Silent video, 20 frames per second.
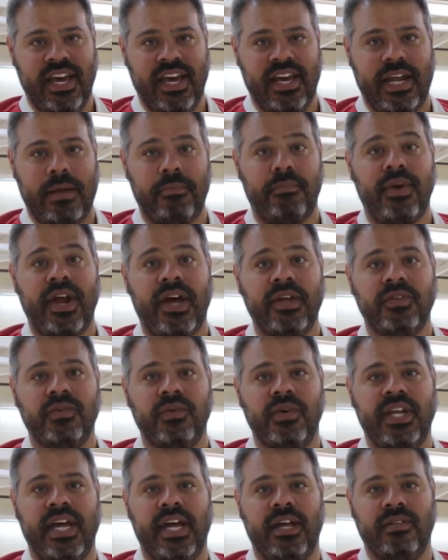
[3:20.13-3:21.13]
And I'm proud
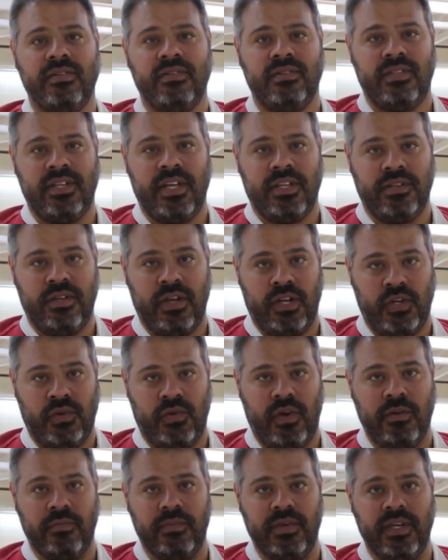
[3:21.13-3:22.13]
to announce that touch
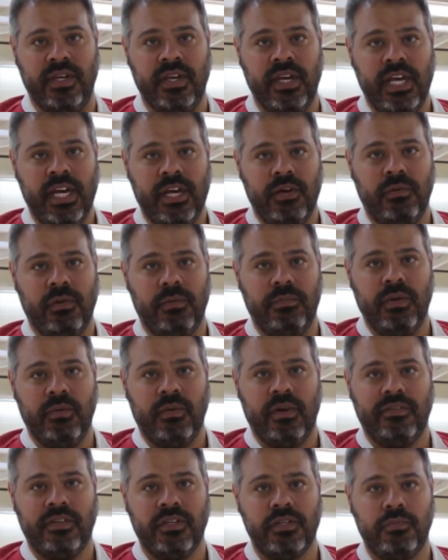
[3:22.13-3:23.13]
rugby will be
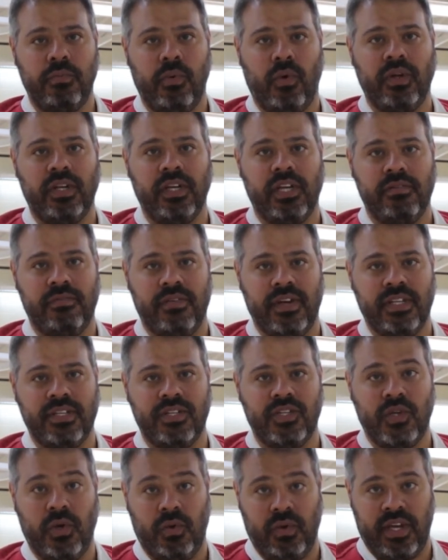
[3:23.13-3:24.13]
one of the sporting
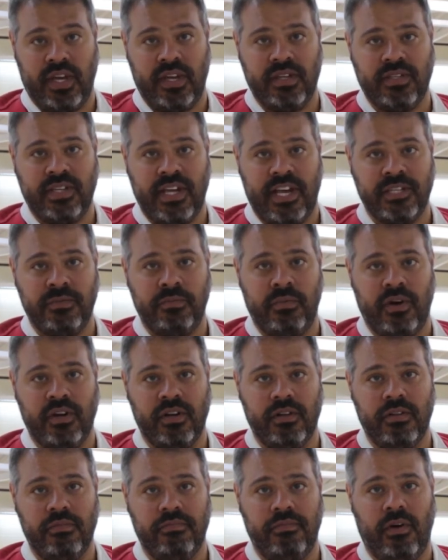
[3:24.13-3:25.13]
events showcased as
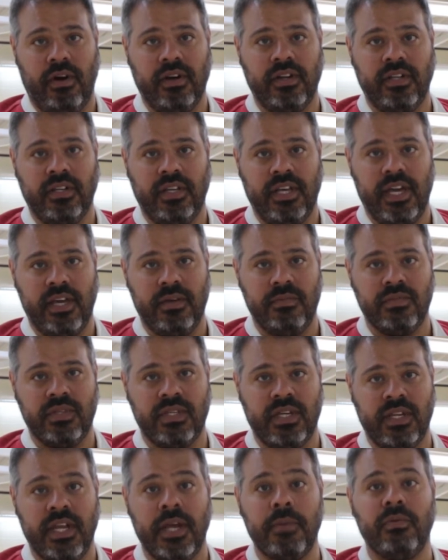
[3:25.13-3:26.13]
part of the Falkland
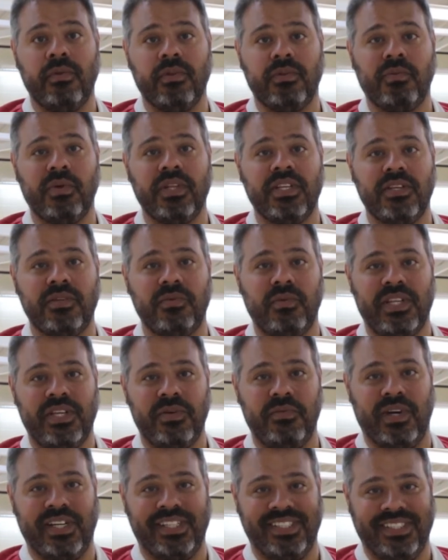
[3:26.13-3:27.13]
Games in April 2021.